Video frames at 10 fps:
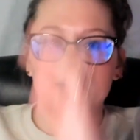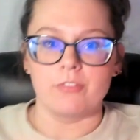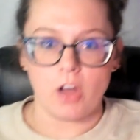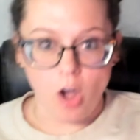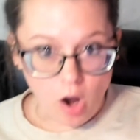
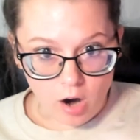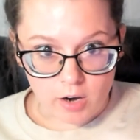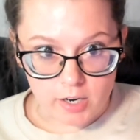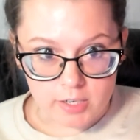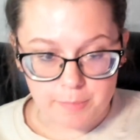of the
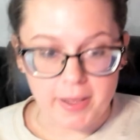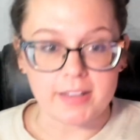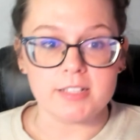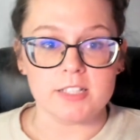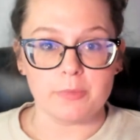heart by
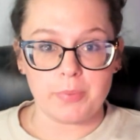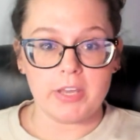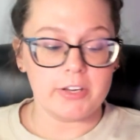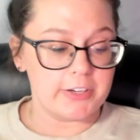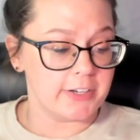the
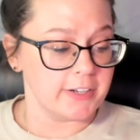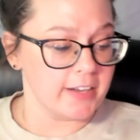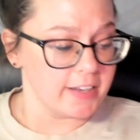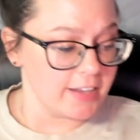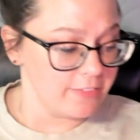superior
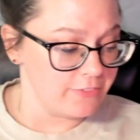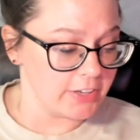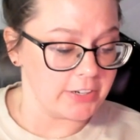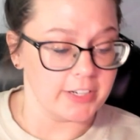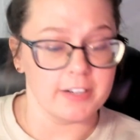and
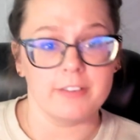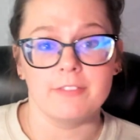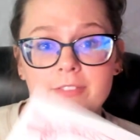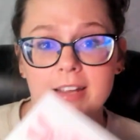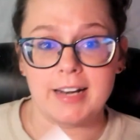inferior
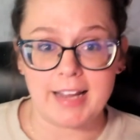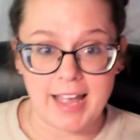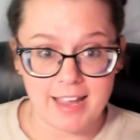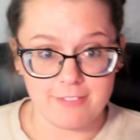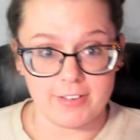vena
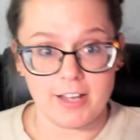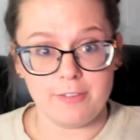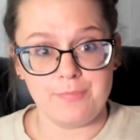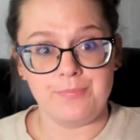cava.